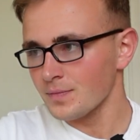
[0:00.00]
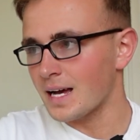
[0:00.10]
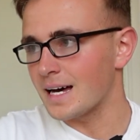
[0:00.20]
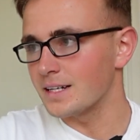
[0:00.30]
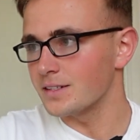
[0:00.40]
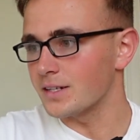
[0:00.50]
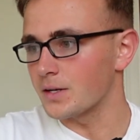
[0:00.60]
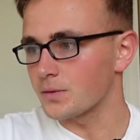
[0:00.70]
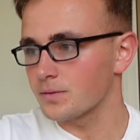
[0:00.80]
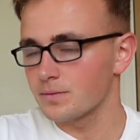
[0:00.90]

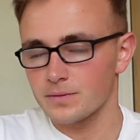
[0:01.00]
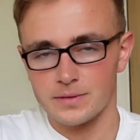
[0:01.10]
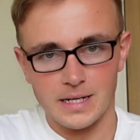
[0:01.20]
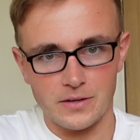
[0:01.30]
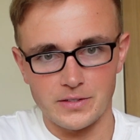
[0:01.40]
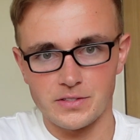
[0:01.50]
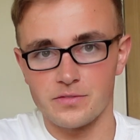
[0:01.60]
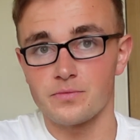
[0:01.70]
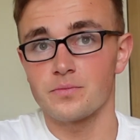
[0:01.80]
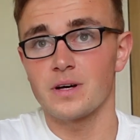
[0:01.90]
and calories
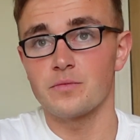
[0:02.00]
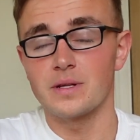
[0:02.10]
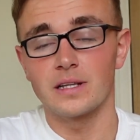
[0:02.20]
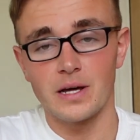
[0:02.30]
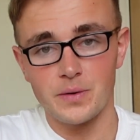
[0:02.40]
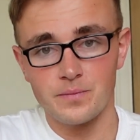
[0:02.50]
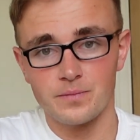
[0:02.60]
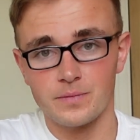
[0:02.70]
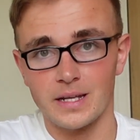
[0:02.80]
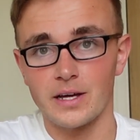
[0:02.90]
have been low,
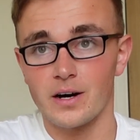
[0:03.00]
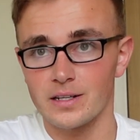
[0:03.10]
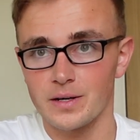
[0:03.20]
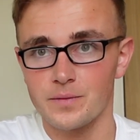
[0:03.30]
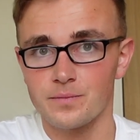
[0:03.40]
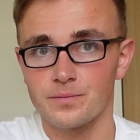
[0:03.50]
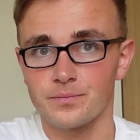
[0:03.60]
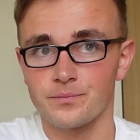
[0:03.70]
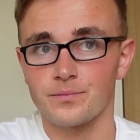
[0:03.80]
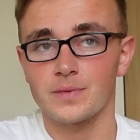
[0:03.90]
and they are low
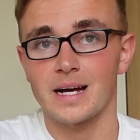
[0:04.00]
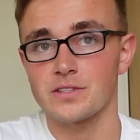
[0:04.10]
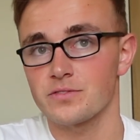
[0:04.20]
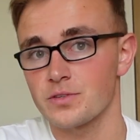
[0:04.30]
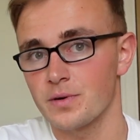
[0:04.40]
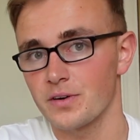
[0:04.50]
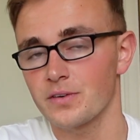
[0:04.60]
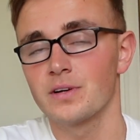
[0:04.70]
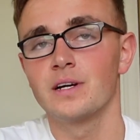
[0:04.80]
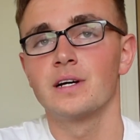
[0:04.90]
as of tomorrow.
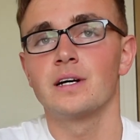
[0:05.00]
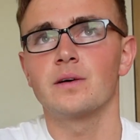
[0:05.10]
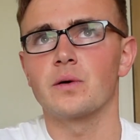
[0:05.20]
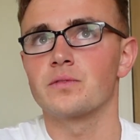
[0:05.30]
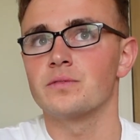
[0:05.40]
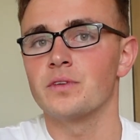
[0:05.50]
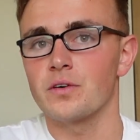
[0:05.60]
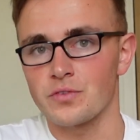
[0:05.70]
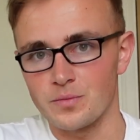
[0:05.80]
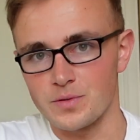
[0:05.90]
Well,
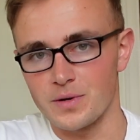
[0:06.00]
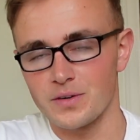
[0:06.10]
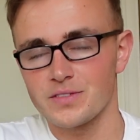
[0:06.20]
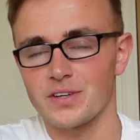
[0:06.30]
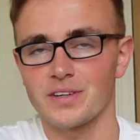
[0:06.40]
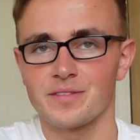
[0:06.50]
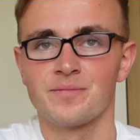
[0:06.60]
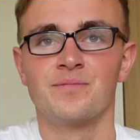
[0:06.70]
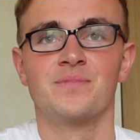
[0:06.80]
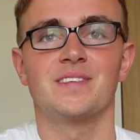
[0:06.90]
not from tomorrow, sorry.
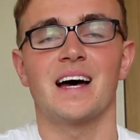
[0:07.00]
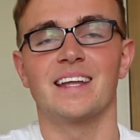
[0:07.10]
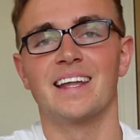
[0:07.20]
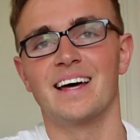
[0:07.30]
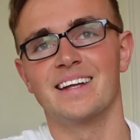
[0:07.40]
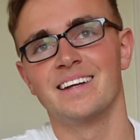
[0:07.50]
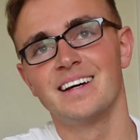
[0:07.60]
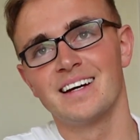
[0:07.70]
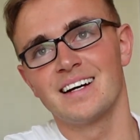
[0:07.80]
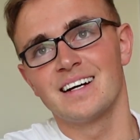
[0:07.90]
And then
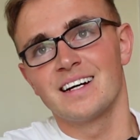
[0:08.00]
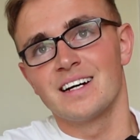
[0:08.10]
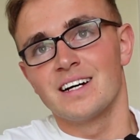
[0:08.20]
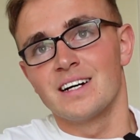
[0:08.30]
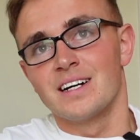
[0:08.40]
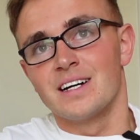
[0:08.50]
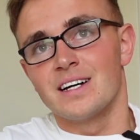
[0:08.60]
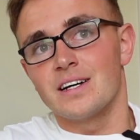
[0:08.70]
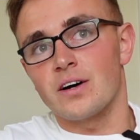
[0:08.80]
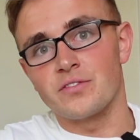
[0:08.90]

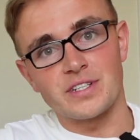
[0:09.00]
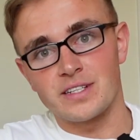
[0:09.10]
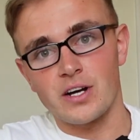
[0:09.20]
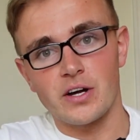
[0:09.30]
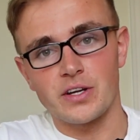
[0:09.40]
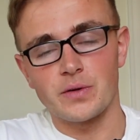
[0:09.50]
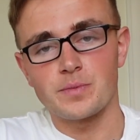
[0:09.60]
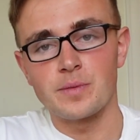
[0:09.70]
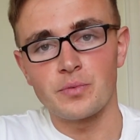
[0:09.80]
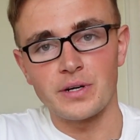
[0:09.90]
obviously cardio has
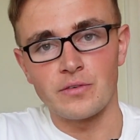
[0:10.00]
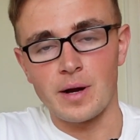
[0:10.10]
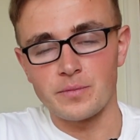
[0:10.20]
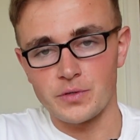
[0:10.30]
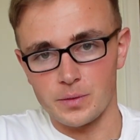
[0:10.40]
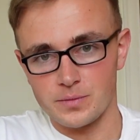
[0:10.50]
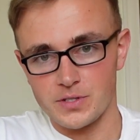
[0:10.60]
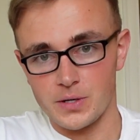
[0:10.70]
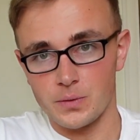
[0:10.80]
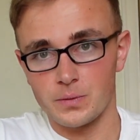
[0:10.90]
been pretty ramped up,
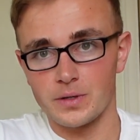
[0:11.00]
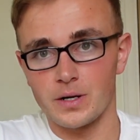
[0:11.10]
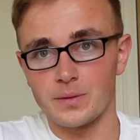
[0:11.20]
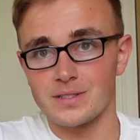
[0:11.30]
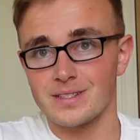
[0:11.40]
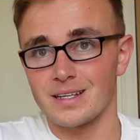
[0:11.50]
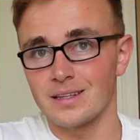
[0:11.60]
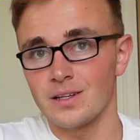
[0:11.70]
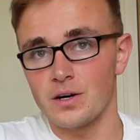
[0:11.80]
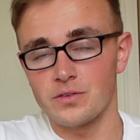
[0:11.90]
so it's a
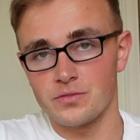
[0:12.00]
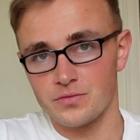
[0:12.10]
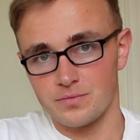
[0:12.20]
lot of